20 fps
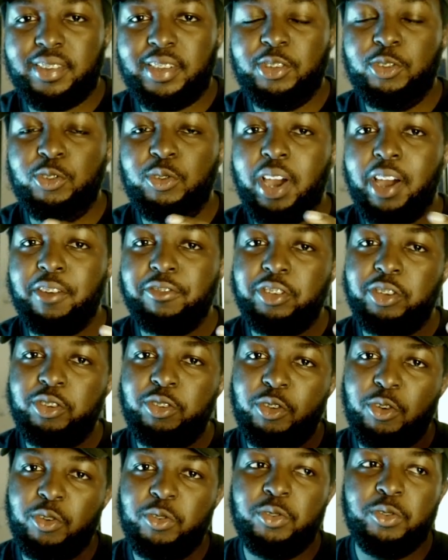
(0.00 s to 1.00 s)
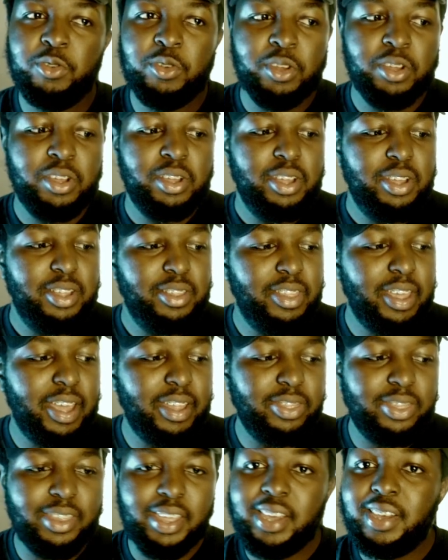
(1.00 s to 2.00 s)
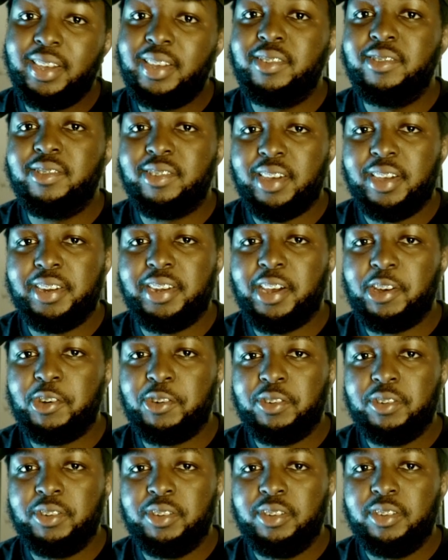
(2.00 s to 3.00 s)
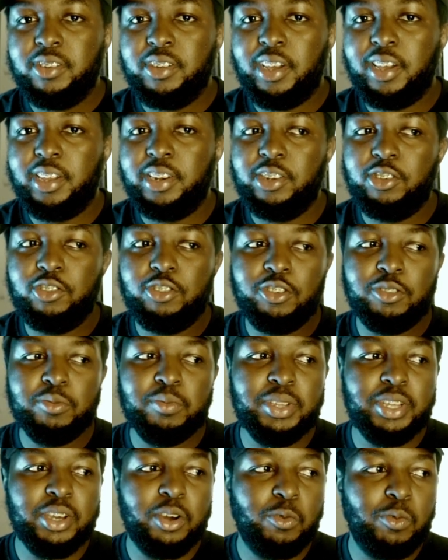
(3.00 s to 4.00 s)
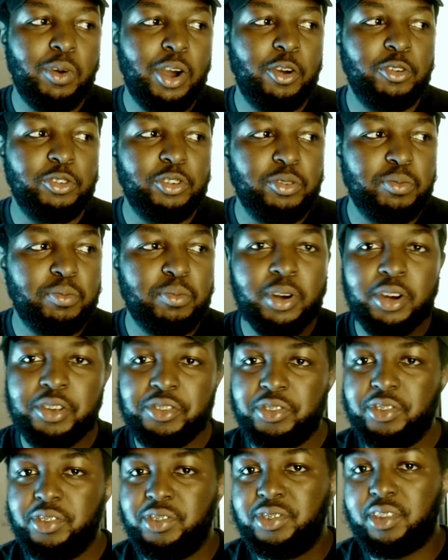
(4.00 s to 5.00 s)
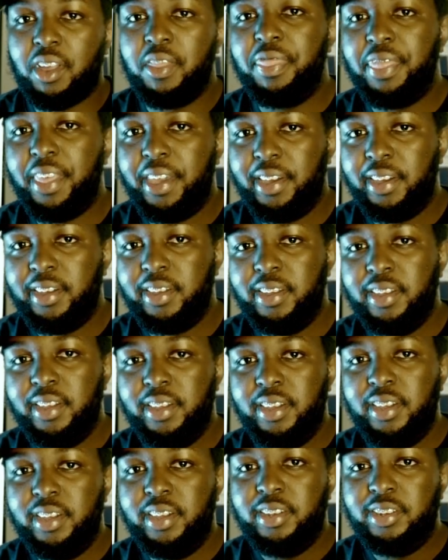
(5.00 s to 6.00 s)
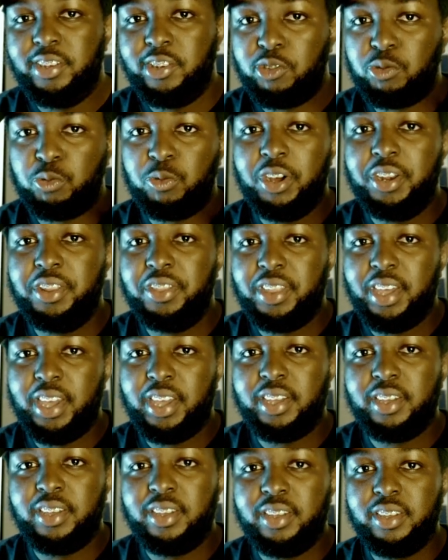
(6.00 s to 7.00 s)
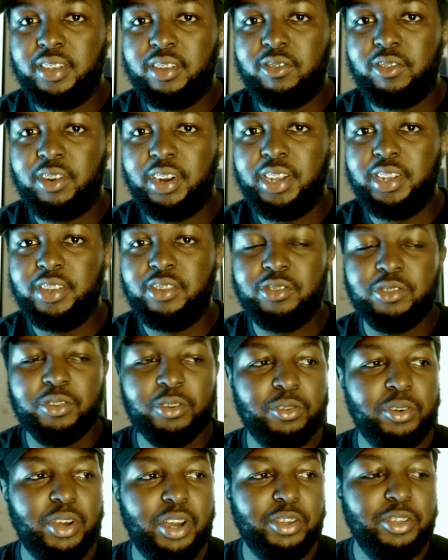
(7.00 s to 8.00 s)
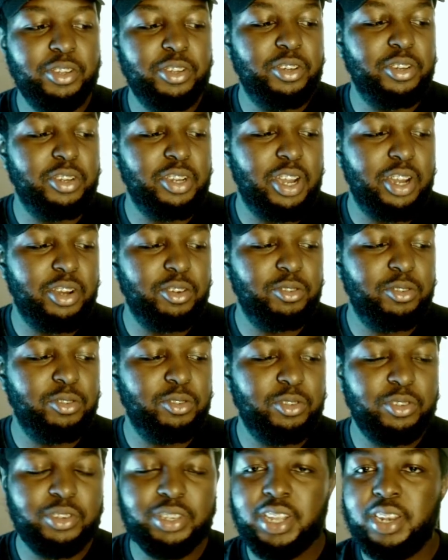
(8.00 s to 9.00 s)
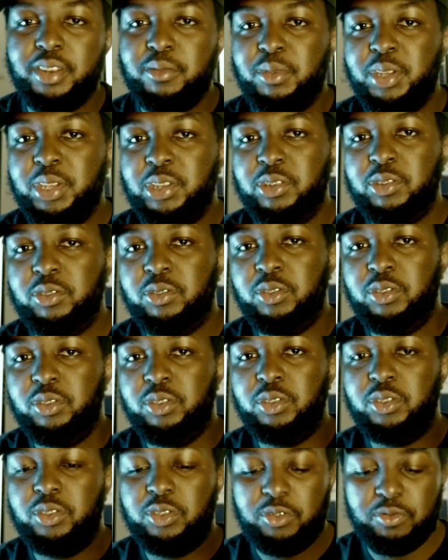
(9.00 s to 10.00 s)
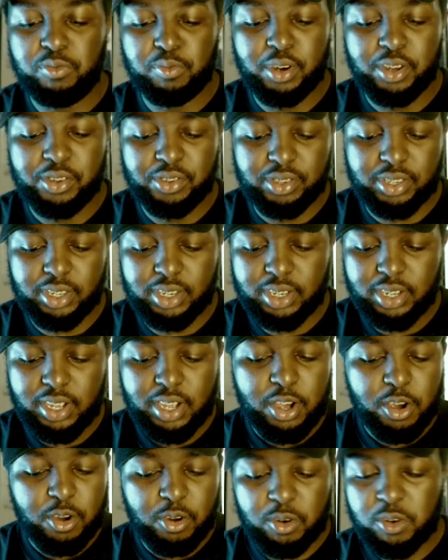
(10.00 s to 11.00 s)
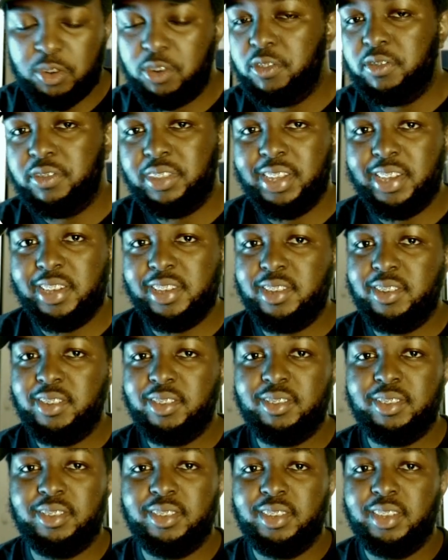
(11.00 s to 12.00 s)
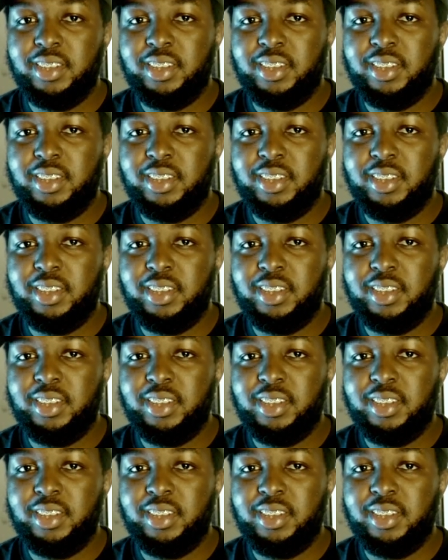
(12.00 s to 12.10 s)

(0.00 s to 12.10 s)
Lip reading: you have to know that thing inside out. And it took me a while to master something, just one thing, right? So how you telling me you've mastered all of these,